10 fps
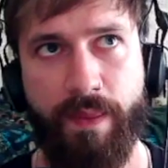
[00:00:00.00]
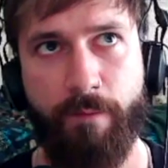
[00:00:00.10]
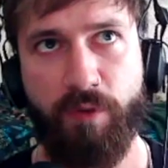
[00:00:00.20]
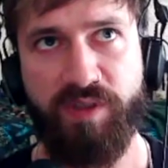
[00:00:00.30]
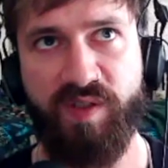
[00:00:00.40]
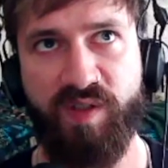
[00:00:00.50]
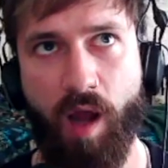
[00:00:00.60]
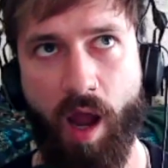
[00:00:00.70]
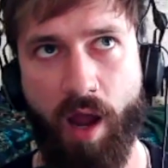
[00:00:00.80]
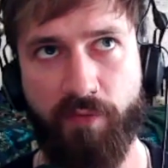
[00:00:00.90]
was this
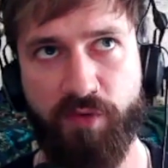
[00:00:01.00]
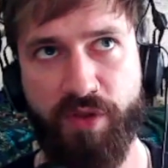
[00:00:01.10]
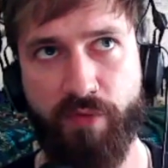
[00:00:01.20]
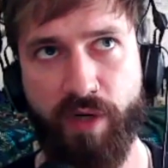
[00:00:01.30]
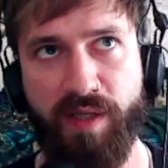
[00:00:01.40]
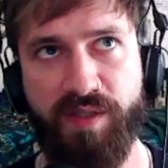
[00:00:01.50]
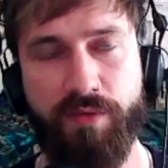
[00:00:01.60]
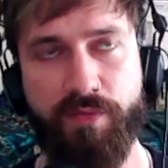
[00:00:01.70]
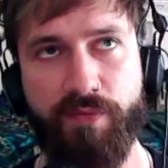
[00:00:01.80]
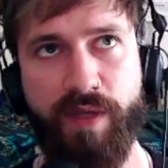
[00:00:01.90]
after the release
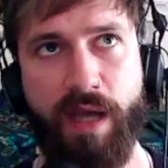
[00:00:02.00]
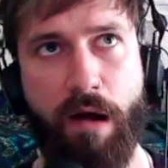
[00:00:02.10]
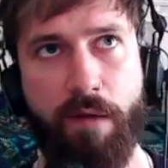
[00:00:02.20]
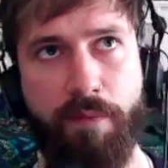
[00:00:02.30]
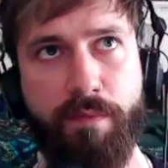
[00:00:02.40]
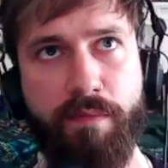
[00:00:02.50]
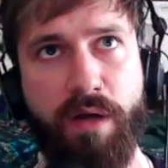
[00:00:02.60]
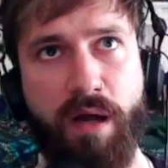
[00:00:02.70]
of the album?